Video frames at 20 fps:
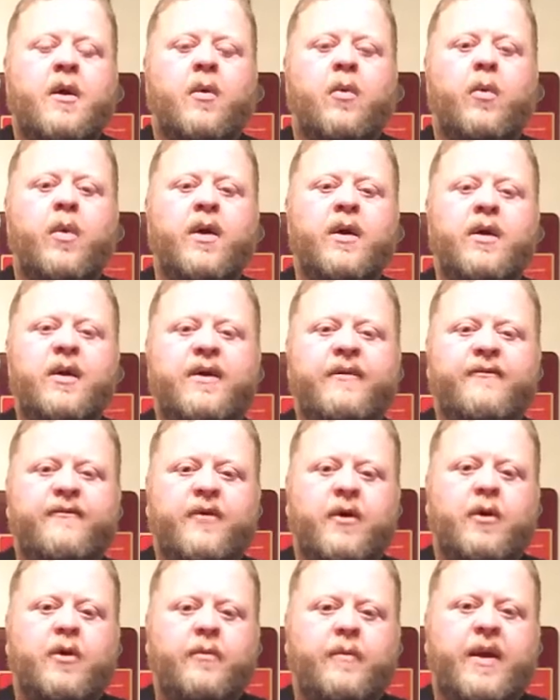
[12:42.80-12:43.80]
will it
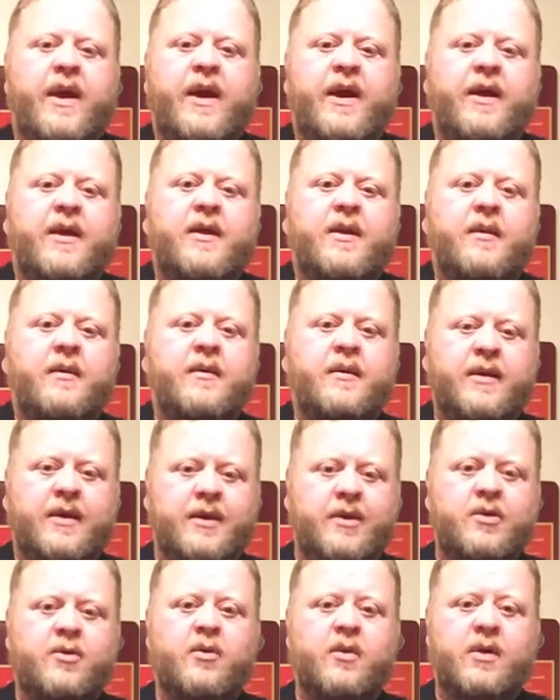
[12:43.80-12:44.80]
fall back
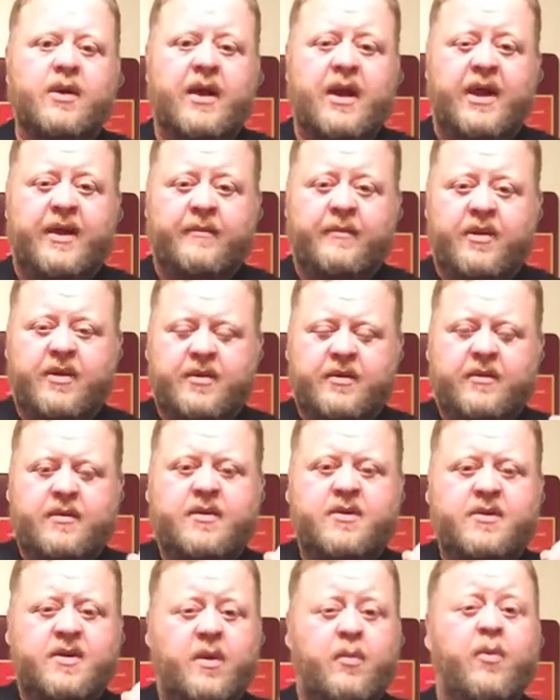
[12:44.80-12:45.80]
into alignment
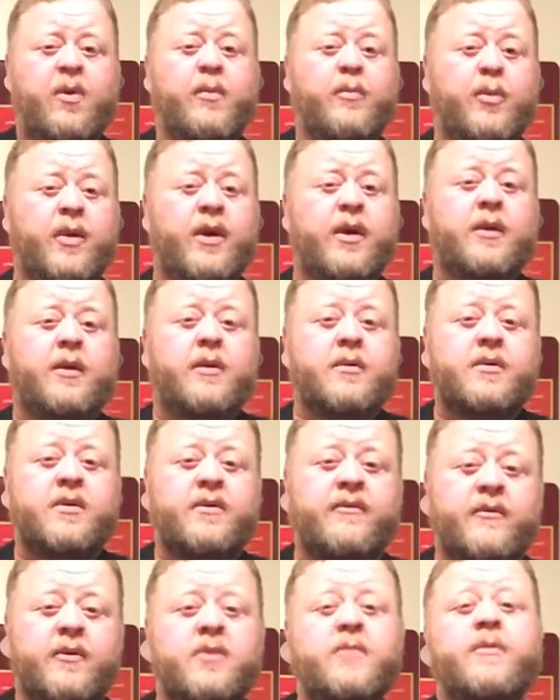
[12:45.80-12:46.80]
somewhere pretty close to
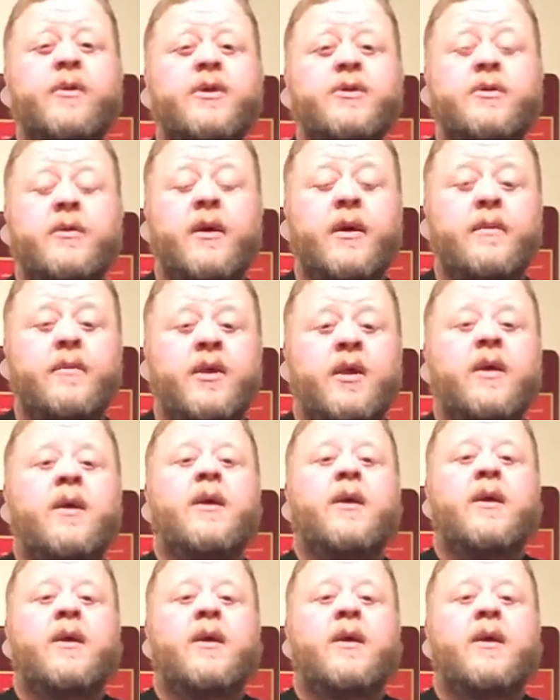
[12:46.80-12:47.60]
the first place you aimed?